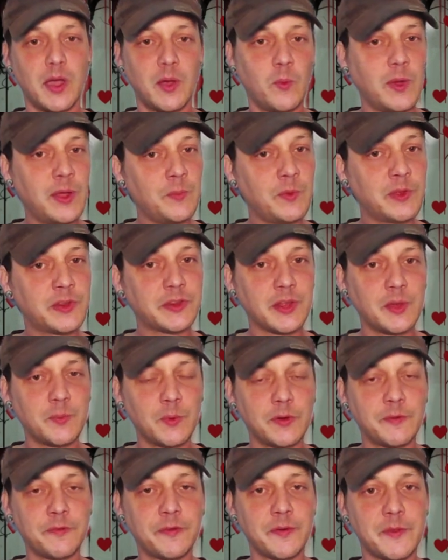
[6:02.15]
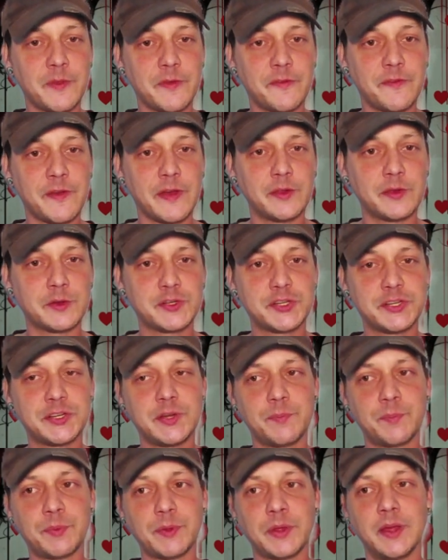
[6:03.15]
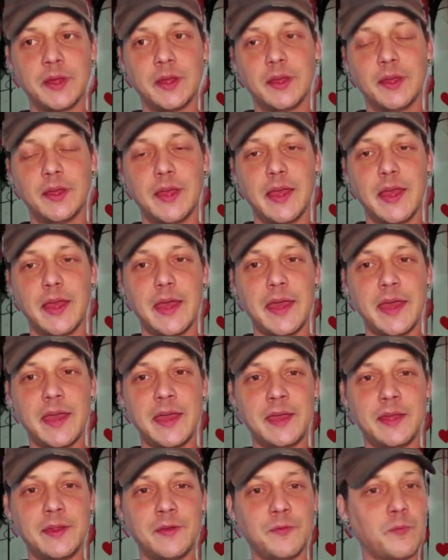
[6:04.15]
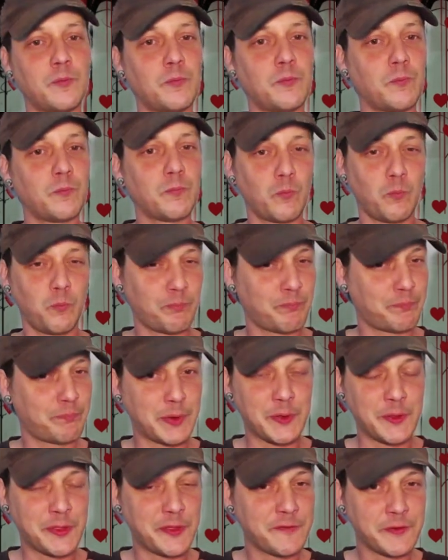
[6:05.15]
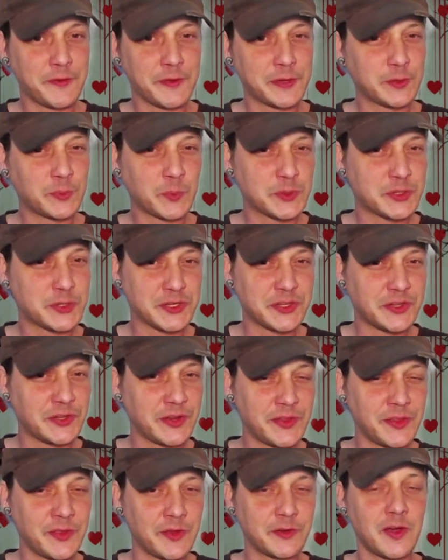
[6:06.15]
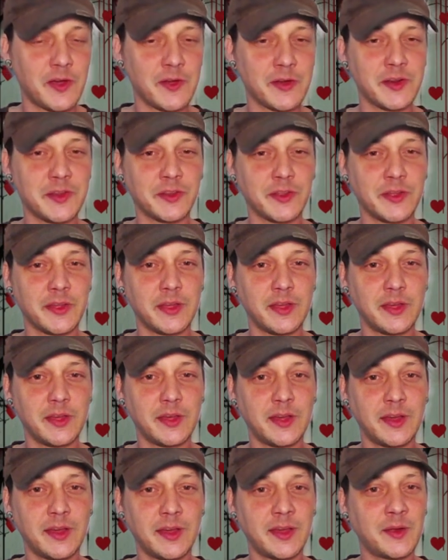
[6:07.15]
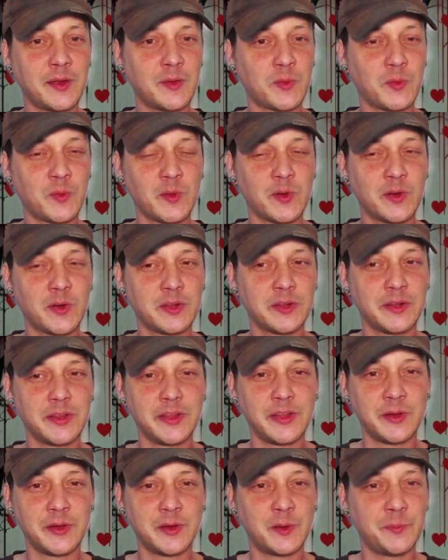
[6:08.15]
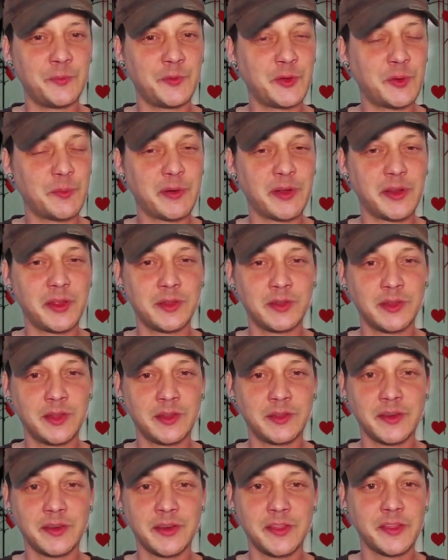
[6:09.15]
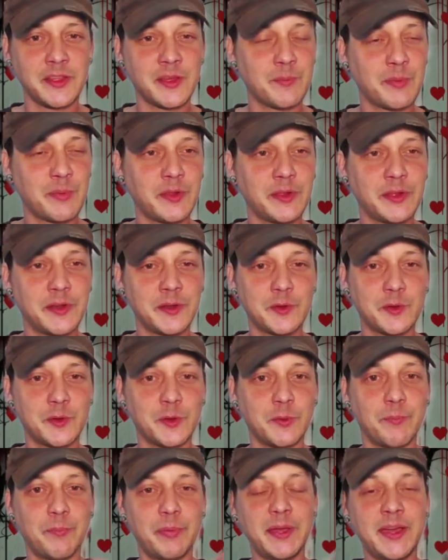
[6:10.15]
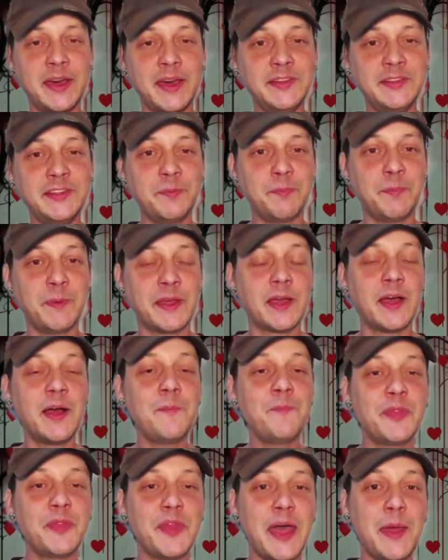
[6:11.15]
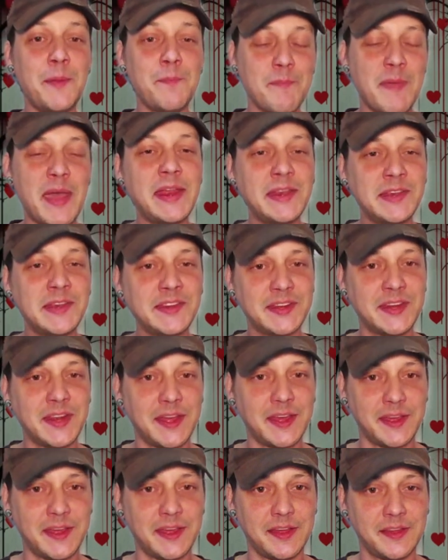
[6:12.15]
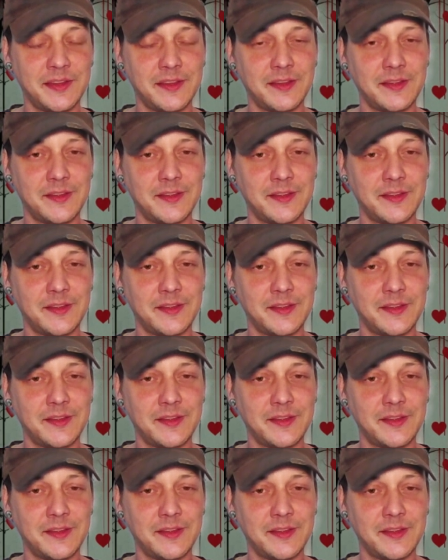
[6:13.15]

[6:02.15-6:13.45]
I went with someone from the fellowship and both of us were just sitting there talking. It's like, I really hope nobody says anything political because it's become that mainstay.